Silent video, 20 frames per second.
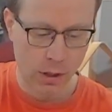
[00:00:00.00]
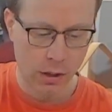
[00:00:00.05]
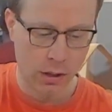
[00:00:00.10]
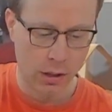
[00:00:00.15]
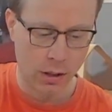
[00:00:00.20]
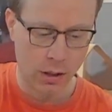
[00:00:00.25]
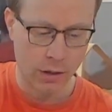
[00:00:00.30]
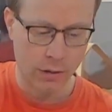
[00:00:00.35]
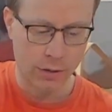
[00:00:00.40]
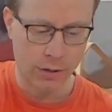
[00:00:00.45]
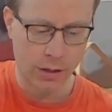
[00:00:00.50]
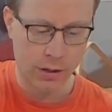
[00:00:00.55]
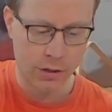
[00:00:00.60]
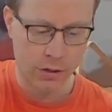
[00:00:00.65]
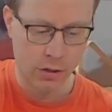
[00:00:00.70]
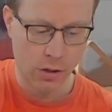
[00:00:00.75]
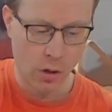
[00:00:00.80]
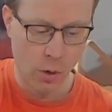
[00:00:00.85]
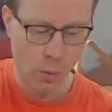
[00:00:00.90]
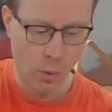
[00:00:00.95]
There
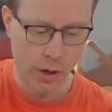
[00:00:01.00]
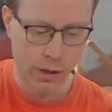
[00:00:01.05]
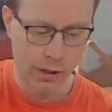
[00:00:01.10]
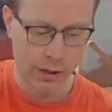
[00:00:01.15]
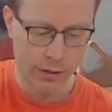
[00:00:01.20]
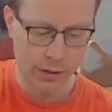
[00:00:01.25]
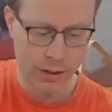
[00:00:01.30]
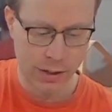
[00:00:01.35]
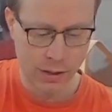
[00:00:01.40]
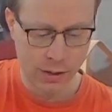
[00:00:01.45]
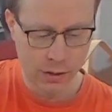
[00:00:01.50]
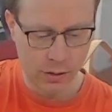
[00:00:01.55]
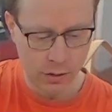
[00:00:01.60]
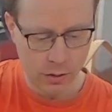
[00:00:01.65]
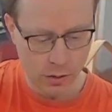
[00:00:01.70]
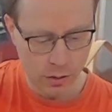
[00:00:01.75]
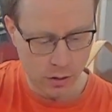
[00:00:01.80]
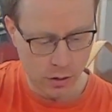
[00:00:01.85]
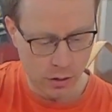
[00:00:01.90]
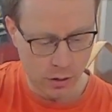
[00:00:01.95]
is no wear and tear
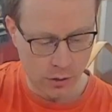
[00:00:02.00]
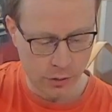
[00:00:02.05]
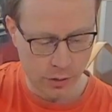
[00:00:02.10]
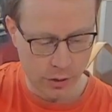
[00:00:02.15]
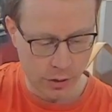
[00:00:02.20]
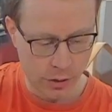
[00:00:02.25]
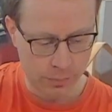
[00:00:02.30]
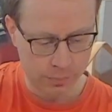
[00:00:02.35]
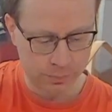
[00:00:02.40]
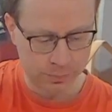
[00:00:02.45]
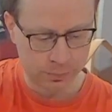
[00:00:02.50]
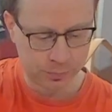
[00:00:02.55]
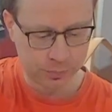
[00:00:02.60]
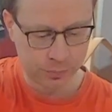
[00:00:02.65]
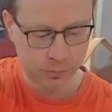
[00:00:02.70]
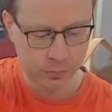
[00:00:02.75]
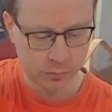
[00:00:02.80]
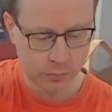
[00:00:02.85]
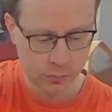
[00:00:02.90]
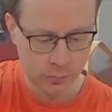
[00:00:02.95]
on the
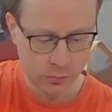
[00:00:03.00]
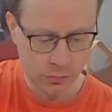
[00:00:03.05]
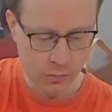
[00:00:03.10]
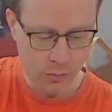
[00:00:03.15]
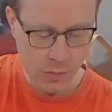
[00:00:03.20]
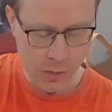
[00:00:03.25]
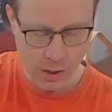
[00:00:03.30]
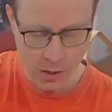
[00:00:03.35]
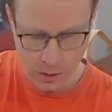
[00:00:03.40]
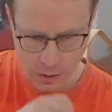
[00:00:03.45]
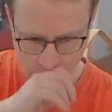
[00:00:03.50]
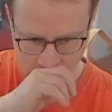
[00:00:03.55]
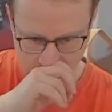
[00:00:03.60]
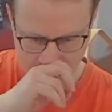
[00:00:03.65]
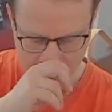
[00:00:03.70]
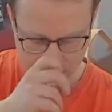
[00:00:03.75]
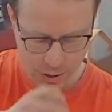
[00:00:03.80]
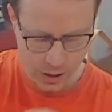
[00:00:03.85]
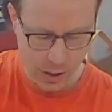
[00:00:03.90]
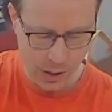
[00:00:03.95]

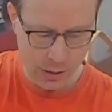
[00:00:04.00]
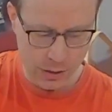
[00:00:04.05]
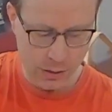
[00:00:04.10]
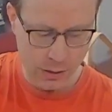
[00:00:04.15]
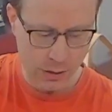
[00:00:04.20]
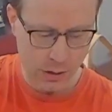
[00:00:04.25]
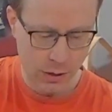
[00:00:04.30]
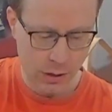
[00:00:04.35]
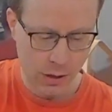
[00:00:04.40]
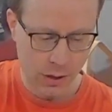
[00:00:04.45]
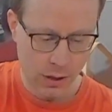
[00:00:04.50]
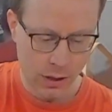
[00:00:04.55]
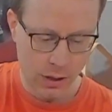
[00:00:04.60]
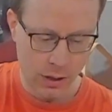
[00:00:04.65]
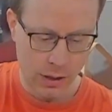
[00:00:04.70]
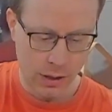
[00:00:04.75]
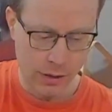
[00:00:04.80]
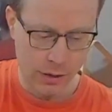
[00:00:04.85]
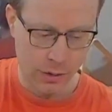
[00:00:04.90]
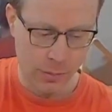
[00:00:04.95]
soft side,
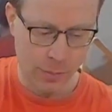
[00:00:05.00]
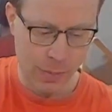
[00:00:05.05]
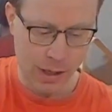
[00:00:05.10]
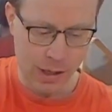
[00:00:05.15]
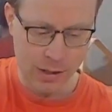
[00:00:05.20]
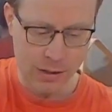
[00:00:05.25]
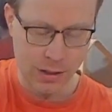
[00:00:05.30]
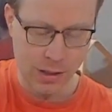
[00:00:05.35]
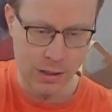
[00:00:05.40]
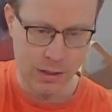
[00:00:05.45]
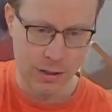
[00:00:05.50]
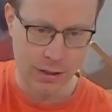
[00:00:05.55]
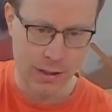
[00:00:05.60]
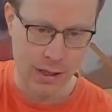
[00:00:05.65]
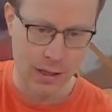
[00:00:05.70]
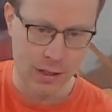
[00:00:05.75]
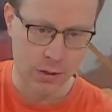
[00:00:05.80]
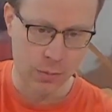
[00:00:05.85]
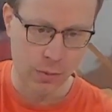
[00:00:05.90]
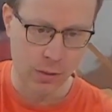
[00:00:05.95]
and the back side is
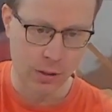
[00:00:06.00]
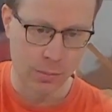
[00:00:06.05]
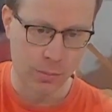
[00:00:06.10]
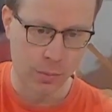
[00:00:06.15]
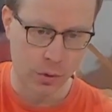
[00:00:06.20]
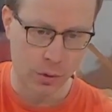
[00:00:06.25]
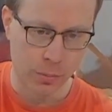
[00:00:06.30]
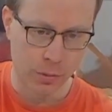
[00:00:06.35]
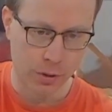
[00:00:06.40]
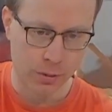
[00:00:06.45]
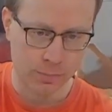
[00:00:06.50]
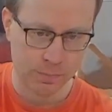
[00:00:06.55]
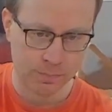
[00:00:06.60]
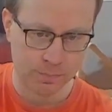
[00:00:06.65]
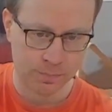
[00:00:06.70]
as well proper.